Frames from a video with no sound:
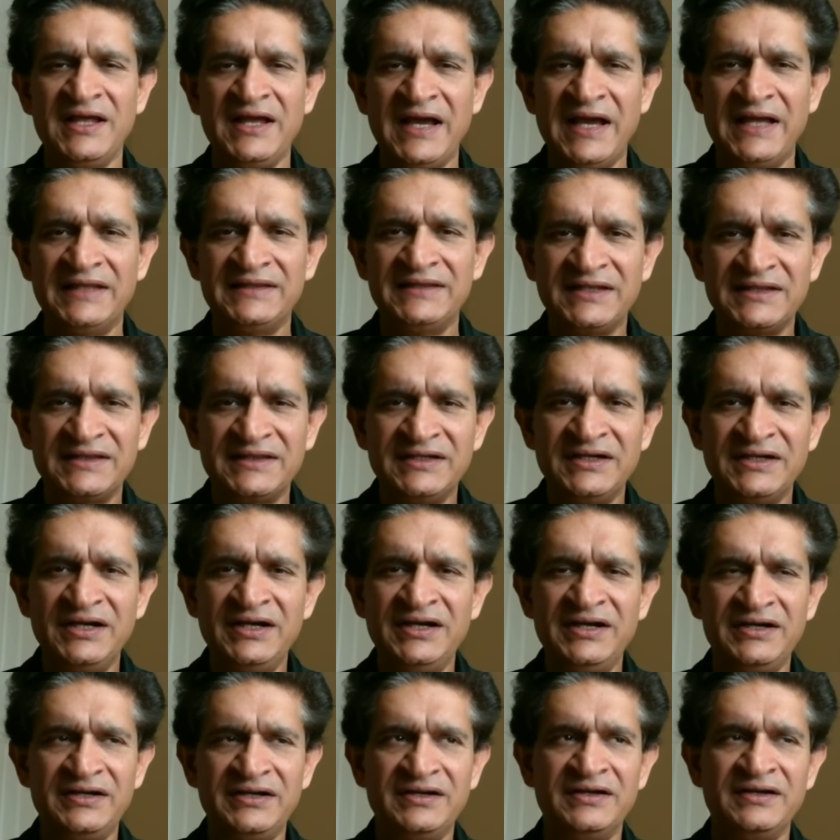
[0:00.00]
And the
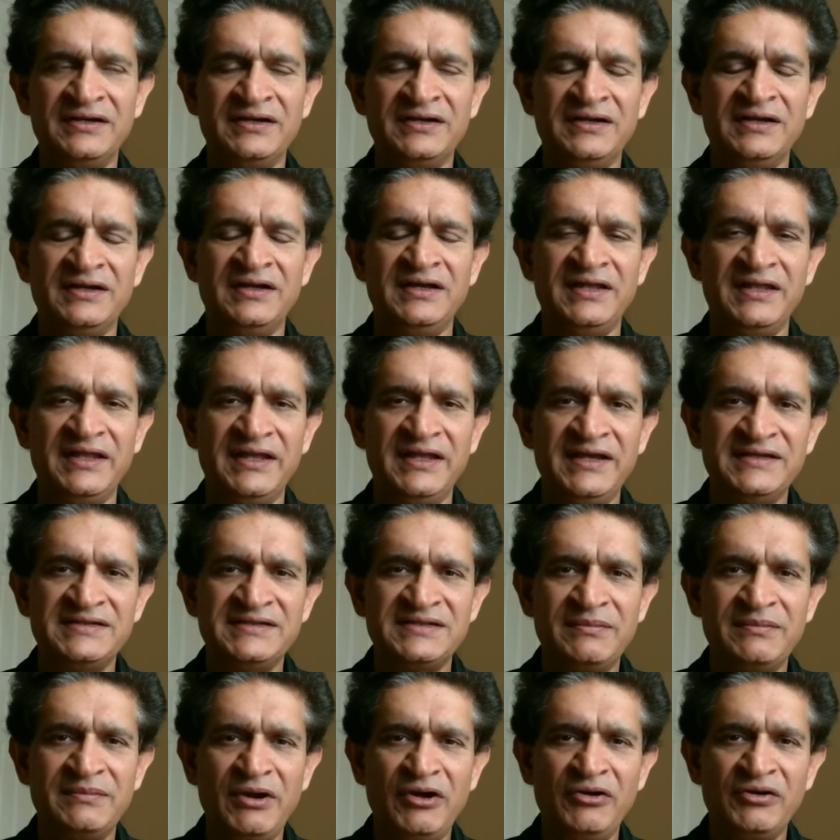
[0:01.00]
third is
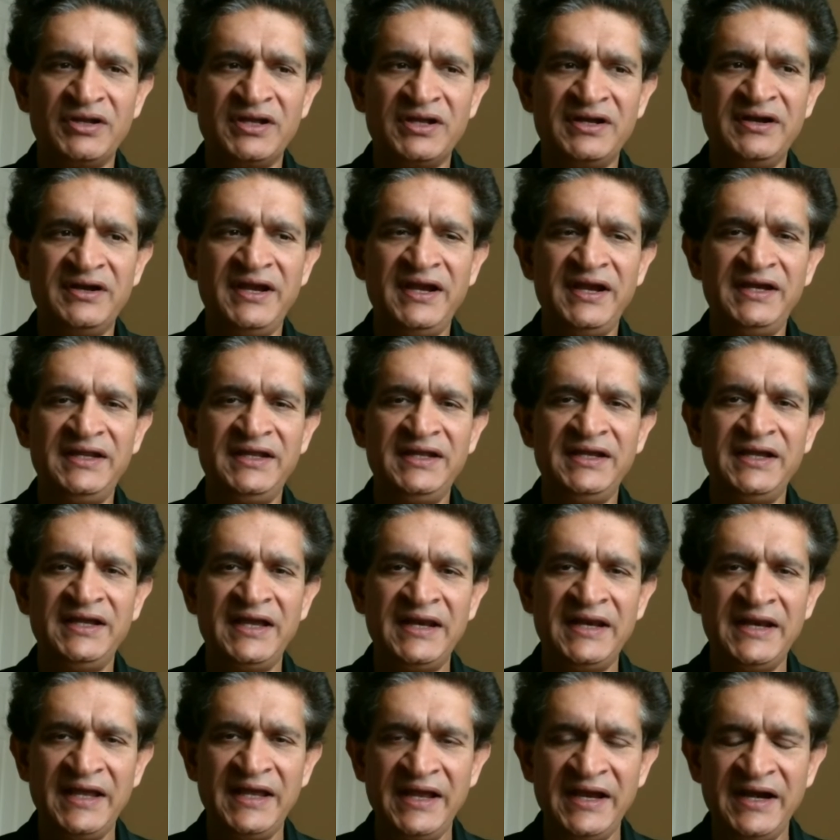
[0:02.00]
about creating
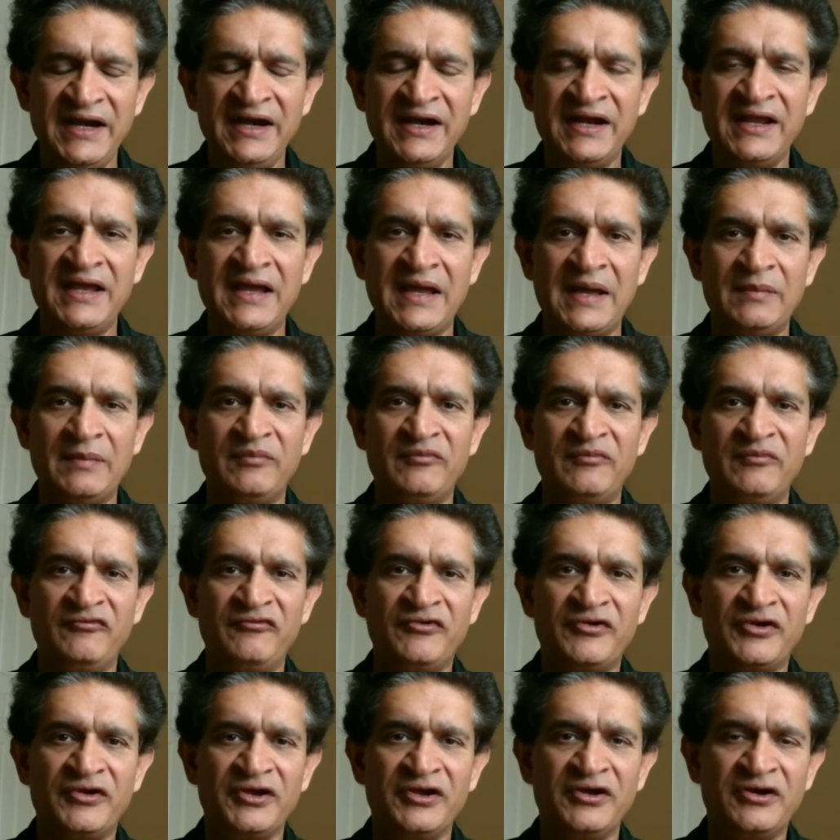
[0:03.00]
an air gap
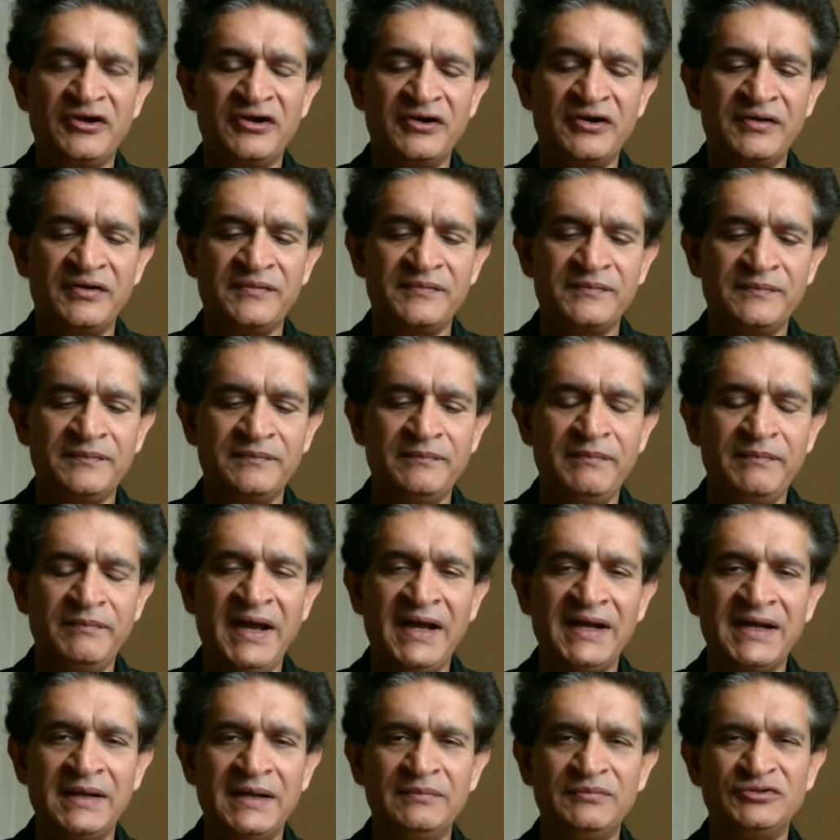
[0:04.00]
for your
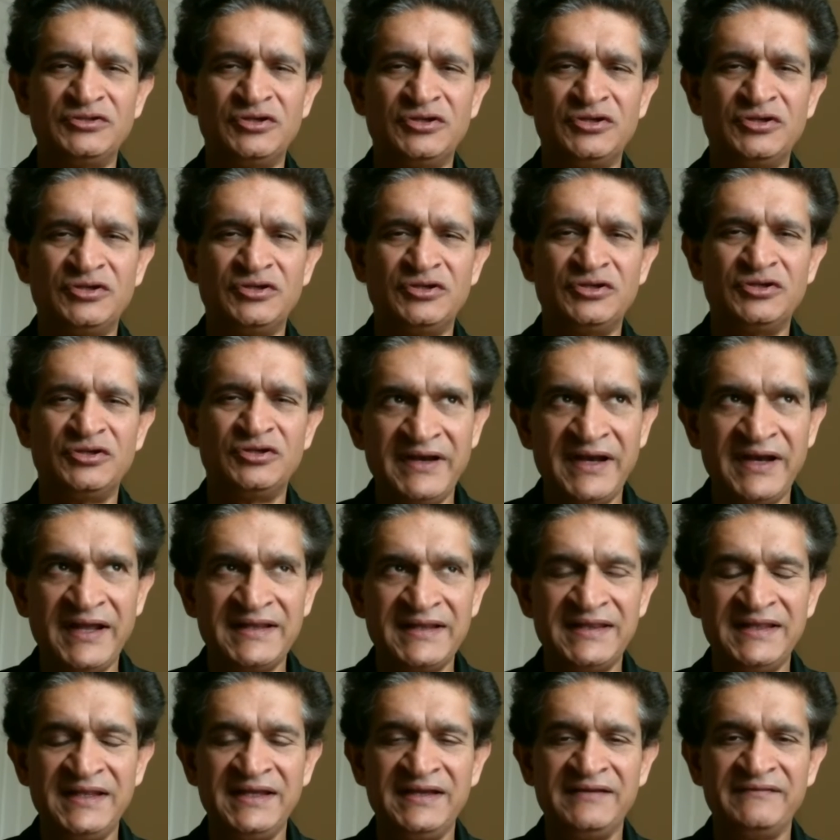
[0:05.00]
backup. So when
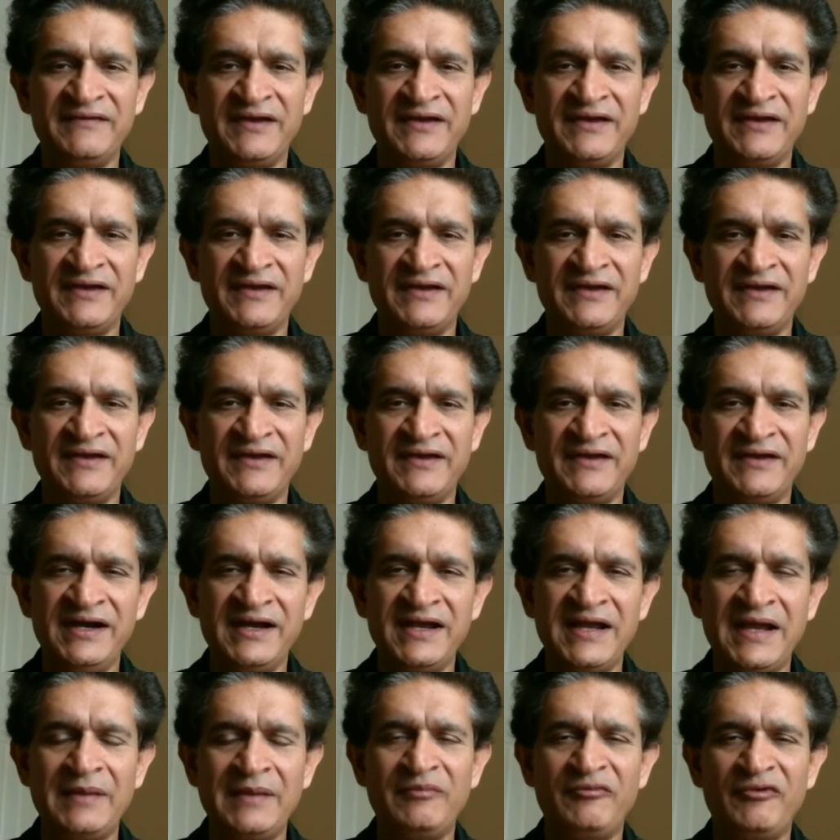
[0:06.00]
I say air
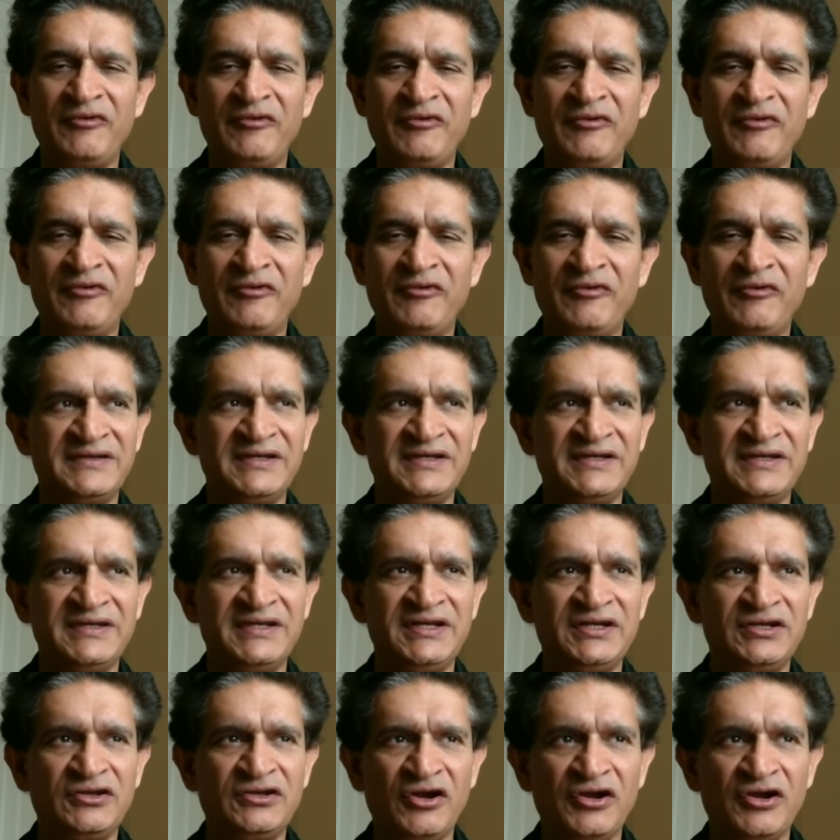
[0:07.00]
gap, what I'm
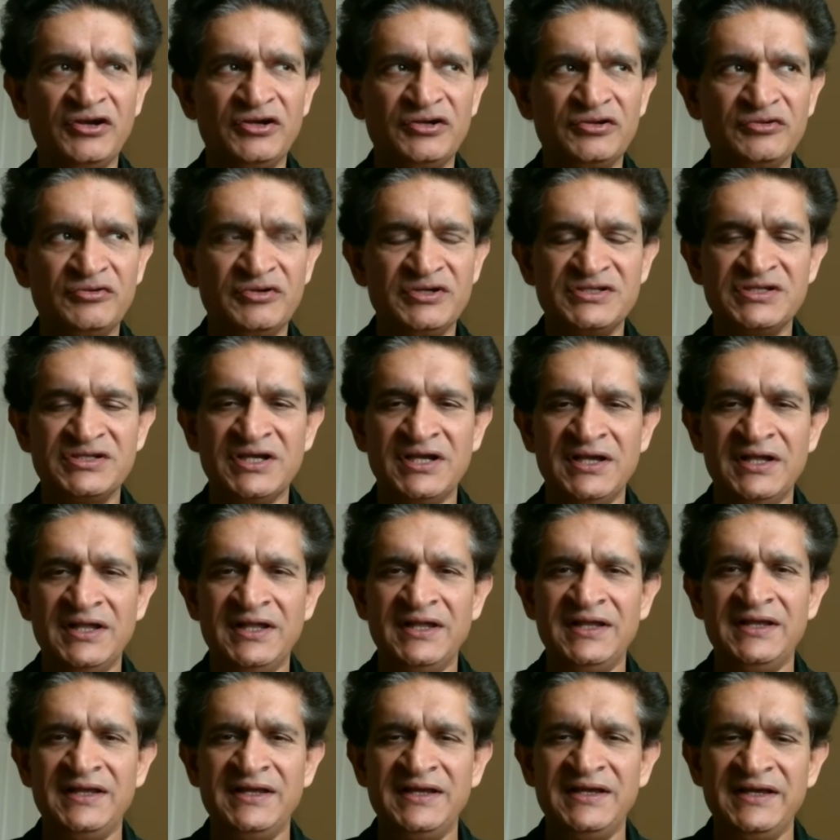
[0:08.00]
specifically talking to
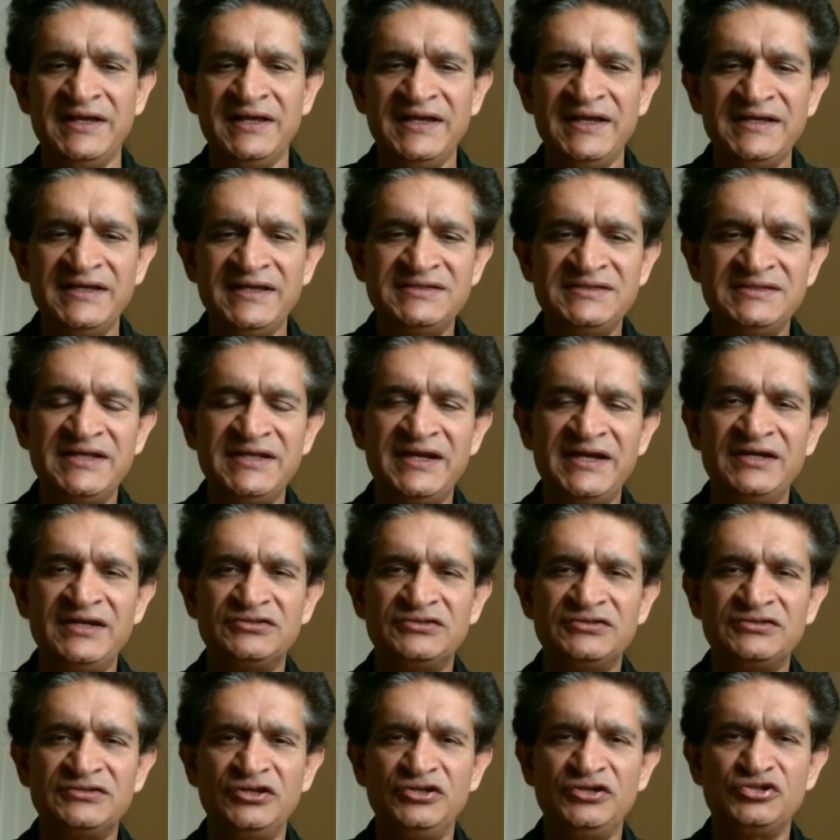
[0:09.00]
is there a
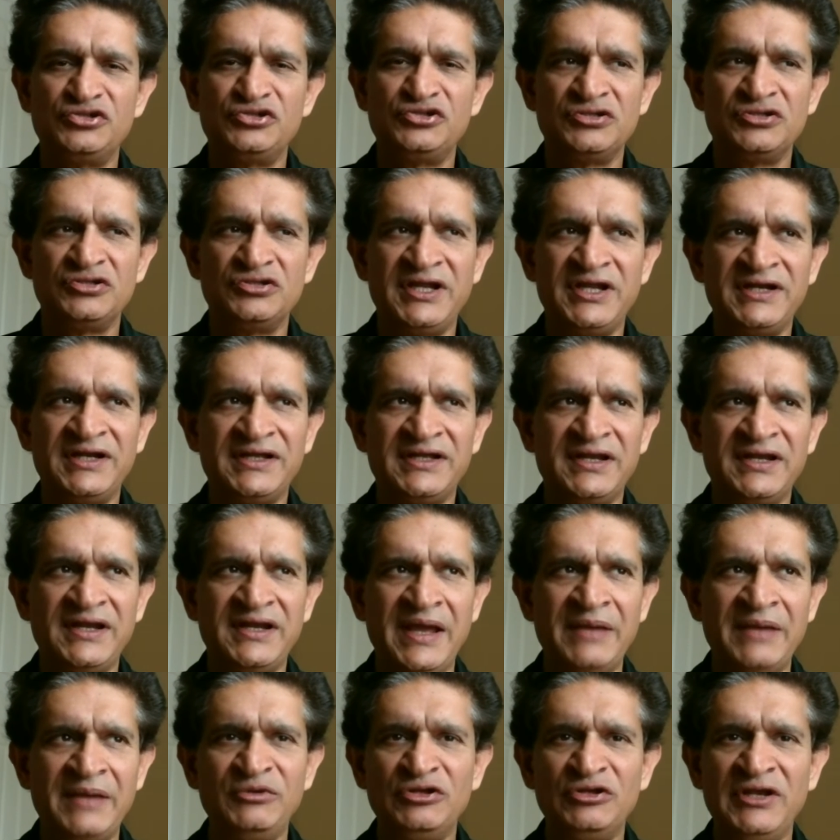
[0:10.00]
solution that can
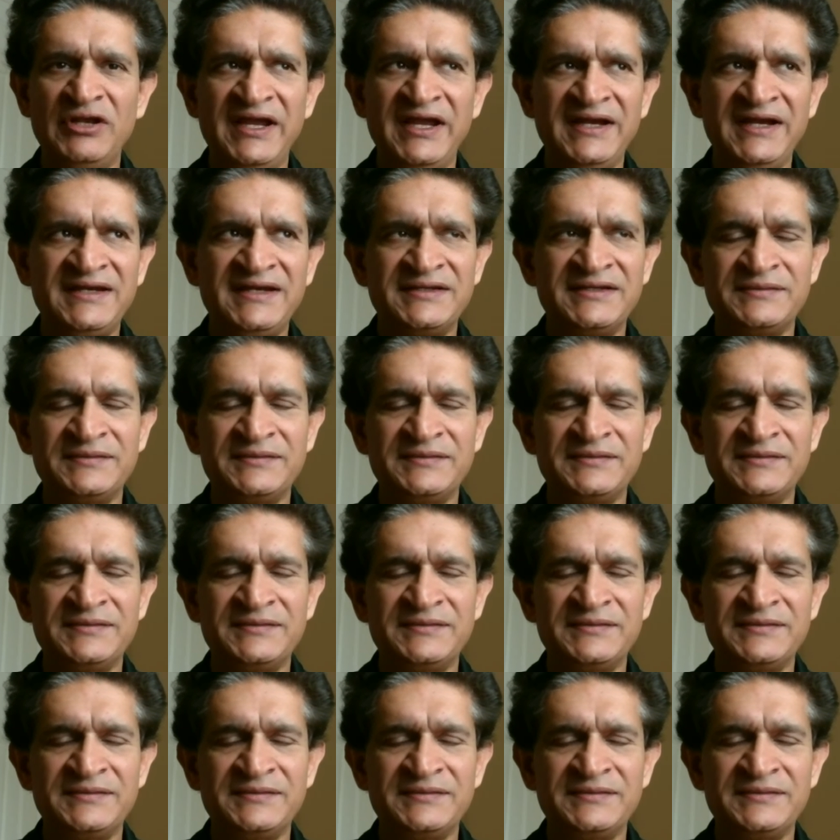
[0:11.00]
emulate